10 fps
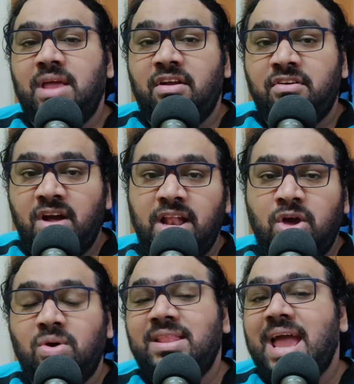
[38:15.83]
They are really
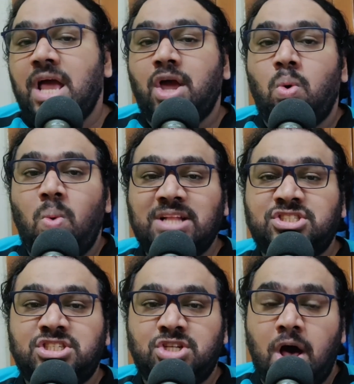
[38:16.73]
good. They are your
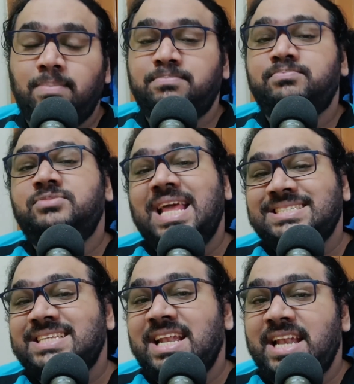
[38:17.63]
one-stop
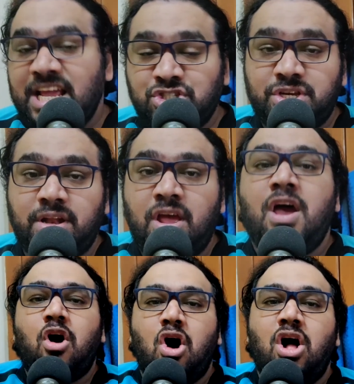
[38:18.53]
destination
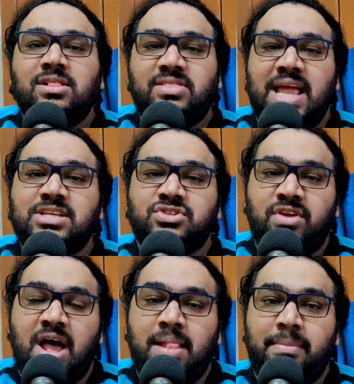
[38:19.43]
for all things
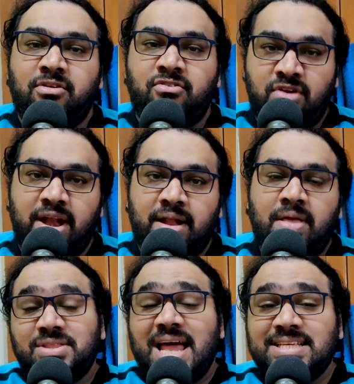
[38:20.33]
Real Madrid.
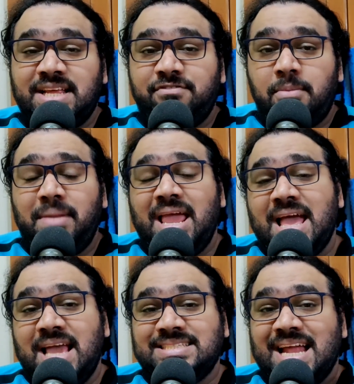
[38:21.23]
So that is it from me,
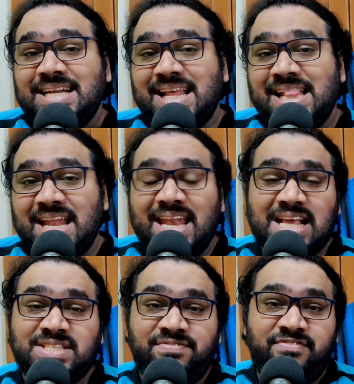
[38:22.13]
guys. Until the
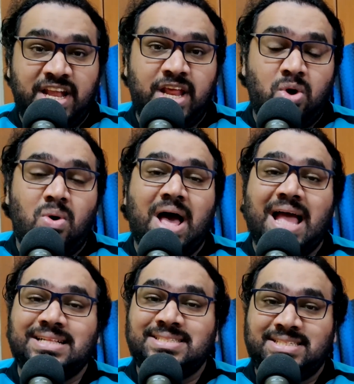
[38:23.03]
next video,
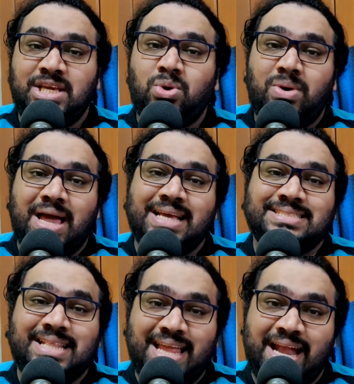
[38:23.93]
I'll see you
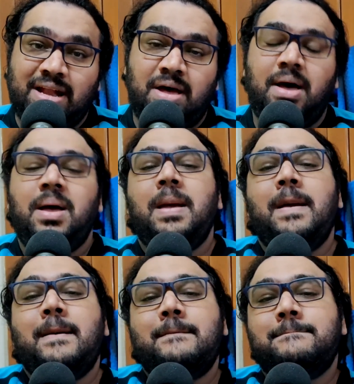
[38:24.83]
guys later.
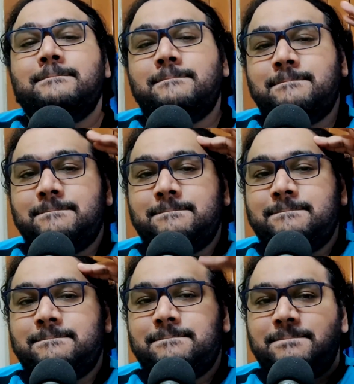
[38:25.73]

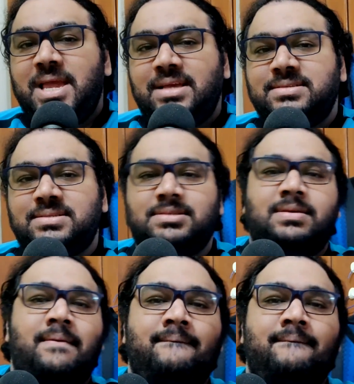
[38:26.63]
Peace.